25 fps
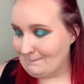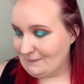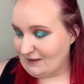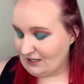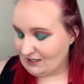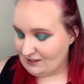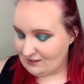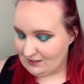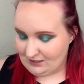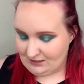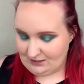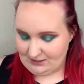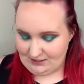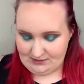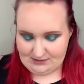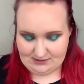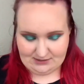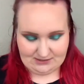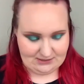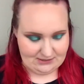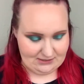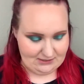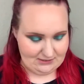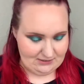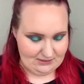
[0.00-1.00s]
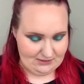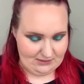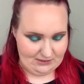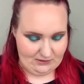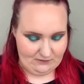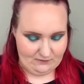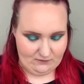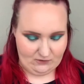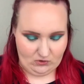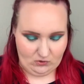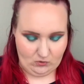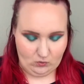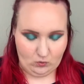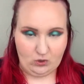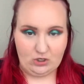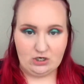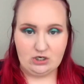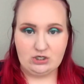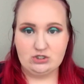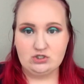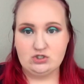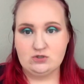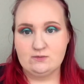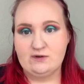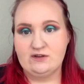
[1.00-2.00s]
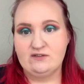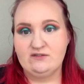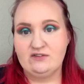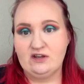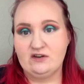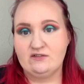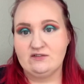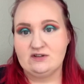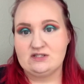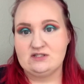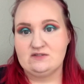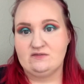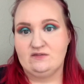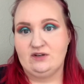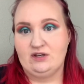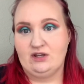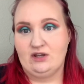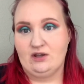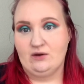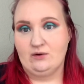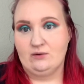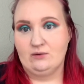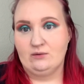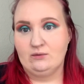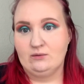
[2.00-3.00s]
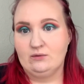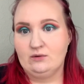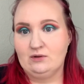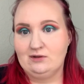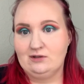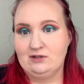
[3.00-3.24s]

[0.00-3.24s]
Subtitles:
because if you watched my favorites video,